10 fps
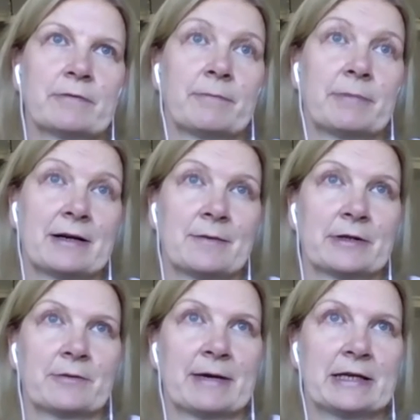
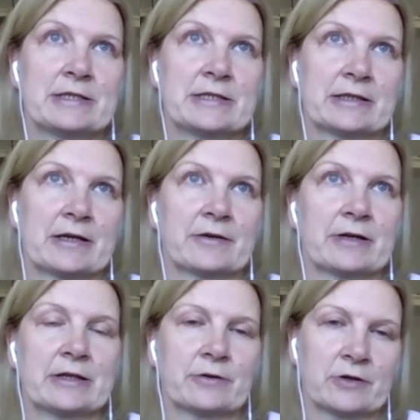Becoming the managing
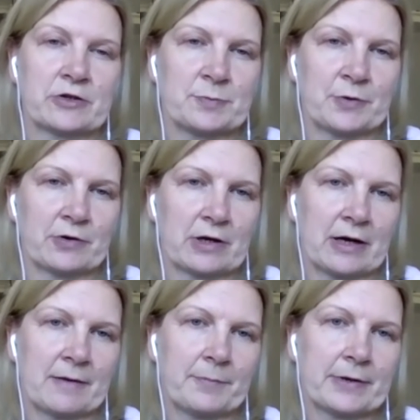director in a small
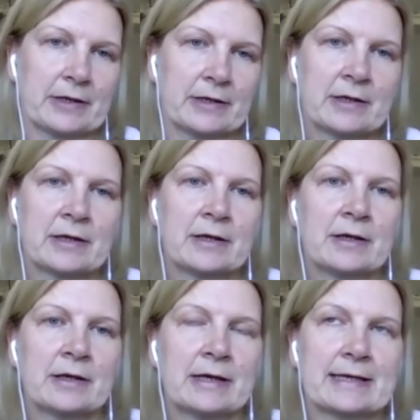company,
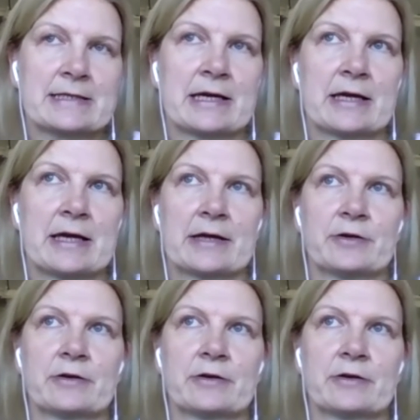as I had